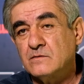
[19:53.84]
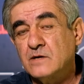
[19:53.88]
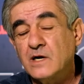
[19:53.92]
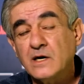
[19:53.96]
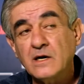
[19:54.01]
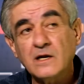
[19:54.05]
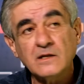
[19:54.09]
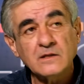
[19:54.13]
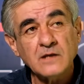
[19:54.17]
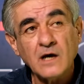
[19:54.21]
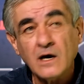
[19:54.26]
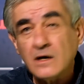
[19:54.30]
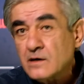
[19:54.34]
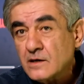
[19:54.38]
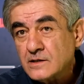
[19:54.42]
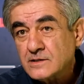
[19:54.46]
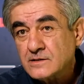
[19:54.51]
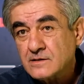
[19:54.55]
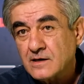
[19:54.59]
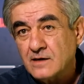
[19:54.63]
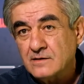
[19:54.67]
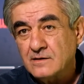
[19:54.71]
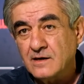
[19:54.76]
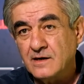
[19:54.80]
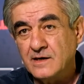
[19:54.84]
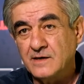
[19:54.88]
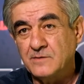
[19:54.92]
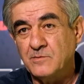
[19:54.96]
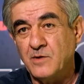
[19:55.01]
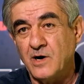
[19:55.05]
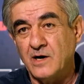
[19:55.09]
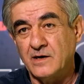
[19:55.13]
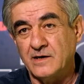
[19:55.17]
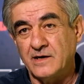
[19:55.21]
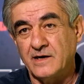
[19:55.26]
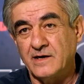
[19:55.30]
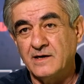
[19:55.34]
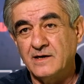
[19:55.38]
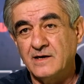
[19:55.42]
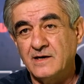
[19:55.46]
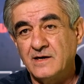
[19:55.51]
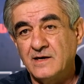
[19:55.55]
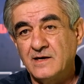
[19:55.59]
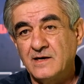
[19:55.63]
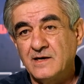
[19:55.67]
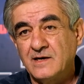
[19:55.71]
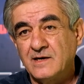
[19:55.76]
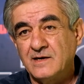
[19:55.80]
It's almost
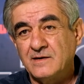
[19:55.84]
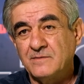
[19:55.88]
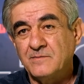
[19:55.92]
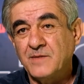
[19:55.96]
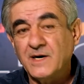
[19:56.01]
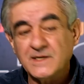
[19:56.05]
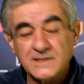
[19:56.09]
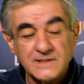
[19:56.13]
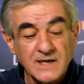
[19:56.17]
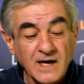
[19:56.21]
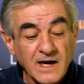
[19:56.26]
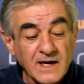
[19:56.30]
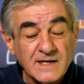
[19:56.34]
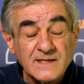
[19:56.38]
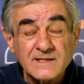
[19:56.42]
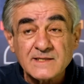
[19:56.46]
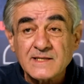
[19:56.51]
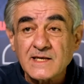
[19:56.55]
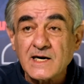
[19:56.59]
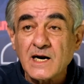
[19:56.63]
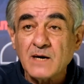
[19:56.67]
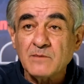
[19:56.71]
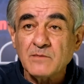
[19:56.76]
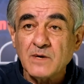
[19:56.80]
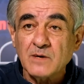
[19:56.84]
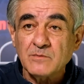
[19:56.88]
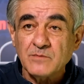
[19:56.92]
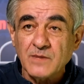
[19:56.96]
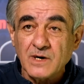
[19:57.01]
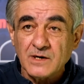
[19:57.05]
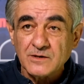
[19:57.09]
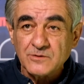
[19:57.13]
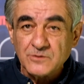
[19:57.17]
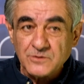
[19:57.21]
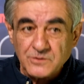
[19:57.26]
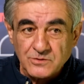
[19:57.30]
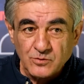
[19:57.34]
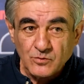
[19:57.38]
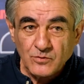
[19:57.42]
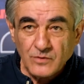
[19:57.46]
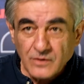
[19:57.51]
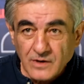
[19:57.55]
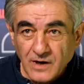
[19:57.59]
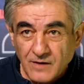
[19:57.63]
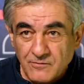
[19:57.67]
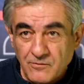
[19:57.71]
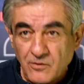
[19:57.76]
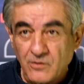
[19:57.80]
incomprehensible, but this is the
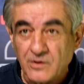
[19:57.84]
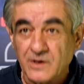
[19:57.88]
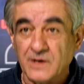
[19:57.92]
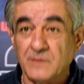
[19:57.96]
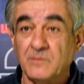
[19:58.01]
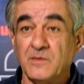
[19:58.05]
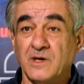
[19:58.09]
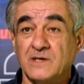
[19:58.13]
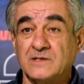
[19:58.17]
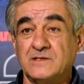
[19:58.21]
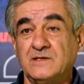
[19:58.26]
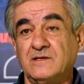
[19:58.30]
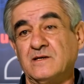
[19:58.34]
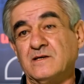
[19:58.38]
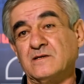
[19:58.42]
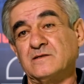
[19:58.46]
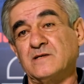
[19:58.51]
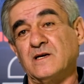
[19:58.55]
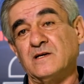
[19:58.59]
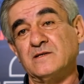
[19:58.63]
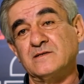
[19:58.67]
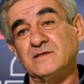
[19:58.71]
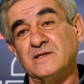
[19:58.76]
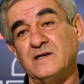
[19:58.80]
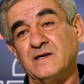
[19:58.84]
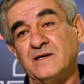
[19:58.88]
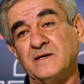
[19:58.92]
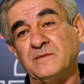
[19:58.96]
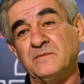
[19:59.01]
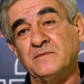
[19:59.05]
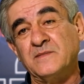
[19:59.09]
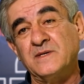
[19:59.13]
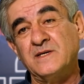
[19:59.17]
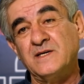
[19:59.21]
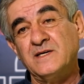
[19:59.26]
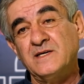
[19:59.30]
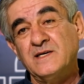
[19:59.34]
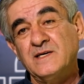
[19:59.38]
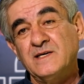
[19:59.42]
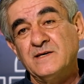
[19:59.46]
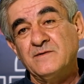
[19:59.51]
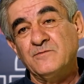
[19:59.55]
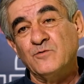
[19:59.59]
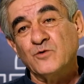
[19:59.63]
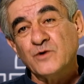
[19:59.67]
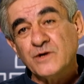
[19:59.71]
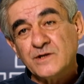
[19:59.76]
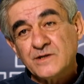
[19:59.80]
logic about which I told you
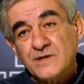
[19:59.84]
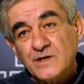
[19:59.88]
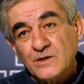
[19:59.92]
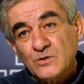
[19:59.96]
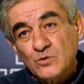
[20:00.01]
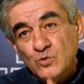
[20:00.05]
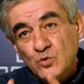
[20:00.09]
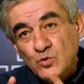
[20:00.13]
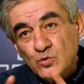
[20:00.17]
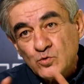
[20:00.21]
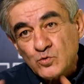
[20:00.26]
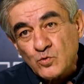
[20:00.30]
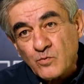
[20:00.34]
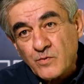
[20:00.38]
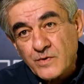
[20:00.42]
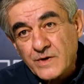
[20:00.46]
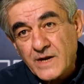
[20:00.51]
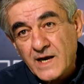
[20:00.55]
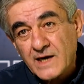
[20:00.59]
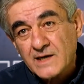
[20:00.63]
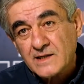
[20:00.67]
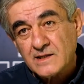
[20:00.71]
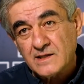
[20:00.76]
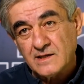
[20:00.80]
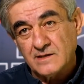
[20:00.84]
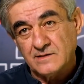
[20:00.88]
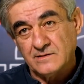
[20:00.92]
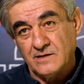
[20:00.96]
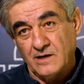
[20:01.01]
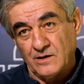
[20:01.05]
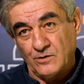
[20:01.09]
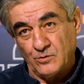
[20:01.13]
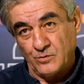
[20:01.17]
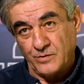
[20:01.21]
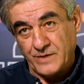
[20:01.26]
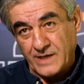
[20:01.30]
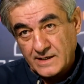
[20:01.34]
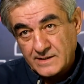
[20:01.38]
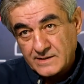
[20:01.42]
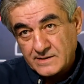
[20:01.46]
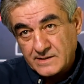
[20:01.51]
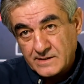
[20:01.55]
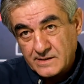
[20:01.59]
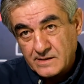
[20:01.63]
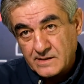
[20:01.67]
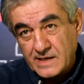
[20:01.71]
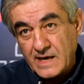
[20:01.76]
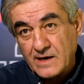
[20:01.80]
about. If you are a subject
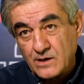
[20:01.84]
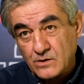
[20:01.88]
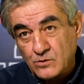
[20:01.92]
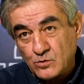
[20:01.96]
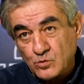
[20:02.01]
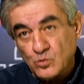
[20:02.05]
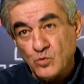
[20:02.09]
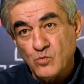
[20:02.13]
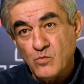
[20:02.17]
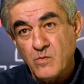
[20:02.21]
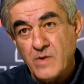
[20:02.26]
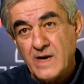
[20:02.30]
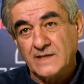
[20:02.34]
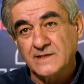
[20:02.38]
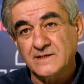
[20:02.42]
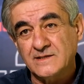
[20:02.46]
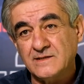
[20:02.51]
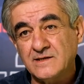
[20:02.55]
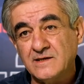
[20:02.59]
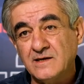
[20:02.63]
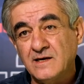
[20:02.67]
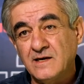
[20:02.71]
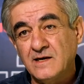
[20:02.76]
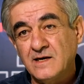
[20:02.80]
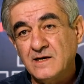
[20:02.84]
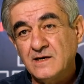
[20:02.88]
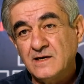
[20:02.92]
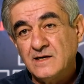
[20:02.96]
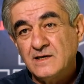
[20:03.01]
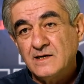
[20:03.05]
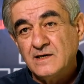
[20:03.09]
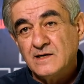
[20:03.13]
and you create yourself,